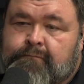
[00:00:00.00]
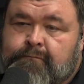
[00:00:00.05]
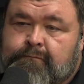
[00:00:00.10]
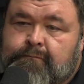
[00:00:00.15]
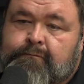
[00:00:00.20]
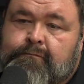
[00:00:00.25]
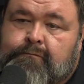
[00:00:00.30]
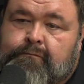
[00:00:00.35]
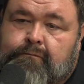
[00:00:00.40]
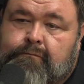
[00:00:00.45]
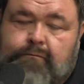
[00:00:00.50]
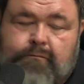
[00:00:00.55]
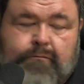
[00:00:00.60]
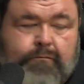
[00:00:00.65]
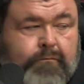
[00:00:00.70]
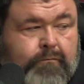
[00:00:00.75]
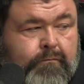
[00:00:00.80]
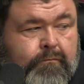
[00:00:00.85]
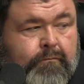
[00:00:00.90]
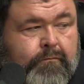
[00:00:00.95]
So just make
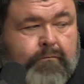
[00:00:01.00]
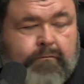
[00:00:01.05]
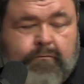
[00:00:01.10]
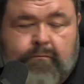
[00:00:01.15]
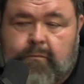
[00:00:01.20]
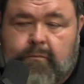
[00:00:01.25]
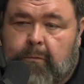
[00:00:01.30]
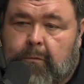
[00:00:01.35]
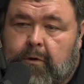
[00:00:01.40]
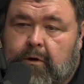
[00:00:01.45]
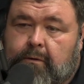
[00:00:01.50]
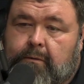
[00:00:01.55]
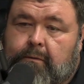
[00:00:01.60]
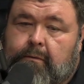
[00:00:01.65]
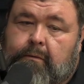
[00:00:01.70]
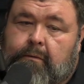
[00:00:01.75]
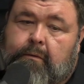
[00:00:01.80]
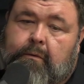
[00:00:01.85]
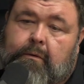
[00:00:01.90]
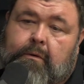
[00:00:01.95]
it at home. yeah.
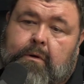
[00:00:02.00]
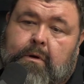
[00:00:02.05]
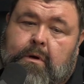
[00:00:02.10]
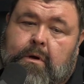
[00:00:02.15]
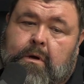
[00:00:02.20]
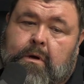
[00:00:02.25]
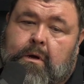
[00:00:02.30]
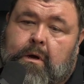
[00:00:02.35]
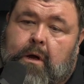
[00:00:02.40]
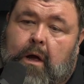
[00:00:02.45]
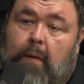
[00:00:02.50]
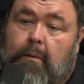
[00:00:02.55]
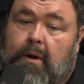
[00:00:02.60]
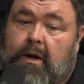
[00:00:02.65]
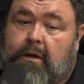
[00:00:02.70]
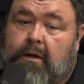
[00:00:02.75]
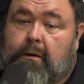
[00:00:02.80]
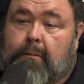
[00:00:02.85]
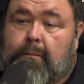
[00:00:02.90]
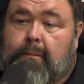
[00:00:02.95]
I
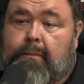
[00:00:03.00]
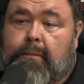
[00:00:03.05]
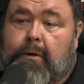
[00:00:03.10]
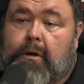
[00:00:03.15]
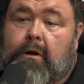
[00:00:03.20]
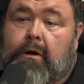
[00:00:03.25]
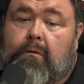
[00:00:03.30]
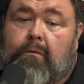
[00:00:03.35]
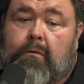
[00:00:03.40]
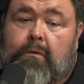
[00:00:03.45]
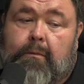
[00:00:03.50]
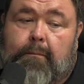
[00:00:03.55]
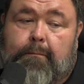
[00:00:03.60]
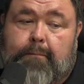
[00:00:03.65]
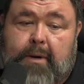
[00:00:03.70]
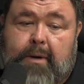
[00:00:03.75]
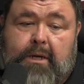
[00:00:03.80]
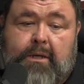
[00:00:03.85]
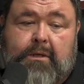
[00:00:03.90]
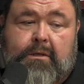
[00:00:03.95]
mean, the you know what the
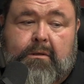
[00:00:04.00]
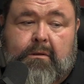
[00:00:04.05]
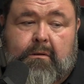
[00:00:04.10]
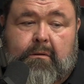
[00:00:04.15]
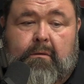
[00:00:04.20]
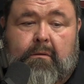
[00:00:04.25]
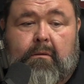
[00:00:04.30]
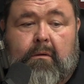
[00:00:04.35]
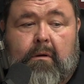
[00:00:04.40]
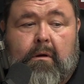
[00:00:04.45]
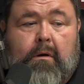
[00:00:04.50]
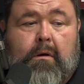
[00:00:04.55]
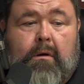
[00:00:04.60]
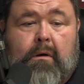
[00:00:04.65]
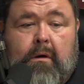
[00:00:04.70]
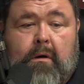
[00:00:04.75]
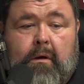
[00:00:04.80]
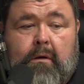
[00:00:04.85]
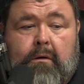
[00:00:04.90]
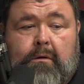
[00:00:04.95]
best
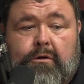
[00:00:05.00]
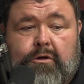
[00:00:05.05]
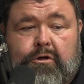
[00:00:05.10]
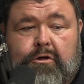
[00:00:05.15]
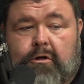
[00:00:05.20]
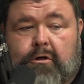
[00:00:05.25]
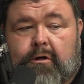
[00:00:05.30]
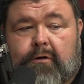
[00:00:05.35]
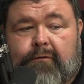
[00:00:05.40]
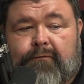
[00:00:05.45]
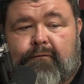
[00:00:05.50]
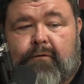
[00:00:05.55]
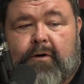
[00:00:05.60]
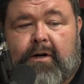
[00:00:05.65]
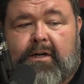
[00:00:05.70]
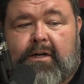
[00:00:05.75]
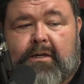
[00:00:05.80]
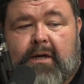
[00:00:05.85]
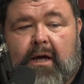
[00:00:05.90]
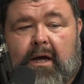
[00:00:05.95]
sugar
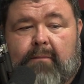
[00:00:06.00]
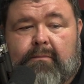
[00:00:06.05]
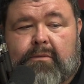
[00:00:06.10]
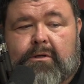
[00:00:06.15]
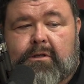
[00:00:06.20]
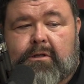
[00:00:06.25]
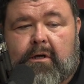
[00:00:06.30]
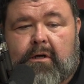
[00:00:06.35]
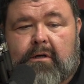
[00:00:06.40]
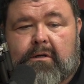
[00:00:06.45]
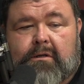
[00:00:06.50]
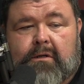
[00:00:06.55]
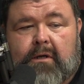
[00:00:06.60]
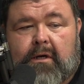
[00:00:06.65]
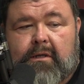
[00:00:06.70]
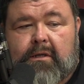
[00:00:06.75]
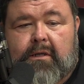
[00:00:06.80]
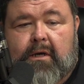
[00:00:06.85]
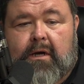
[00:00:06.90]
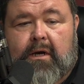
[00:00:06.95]
free type sauce
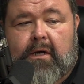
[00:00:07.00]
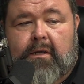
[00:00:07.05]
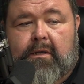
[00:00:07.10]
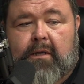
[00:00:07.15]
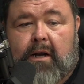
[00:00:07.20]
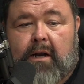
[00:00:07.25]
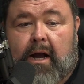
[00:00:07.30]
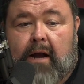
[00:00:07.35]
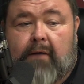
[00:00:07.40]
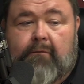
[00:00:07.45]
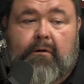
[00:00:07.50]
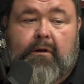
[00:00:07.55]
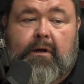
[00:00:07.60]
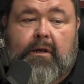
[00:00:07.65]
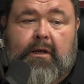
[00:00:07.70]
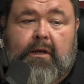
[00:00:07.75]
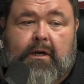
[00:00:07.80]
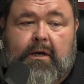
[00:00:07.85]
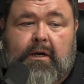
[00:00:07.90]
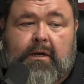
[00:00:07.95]
like that that I
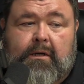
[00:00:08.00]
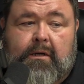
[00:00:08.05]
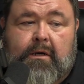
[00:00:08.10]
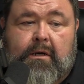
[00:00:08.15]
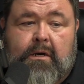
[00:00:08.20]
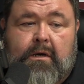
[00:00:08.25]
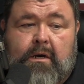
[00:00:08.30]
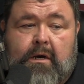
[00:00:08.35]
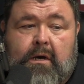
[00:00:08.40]
really like.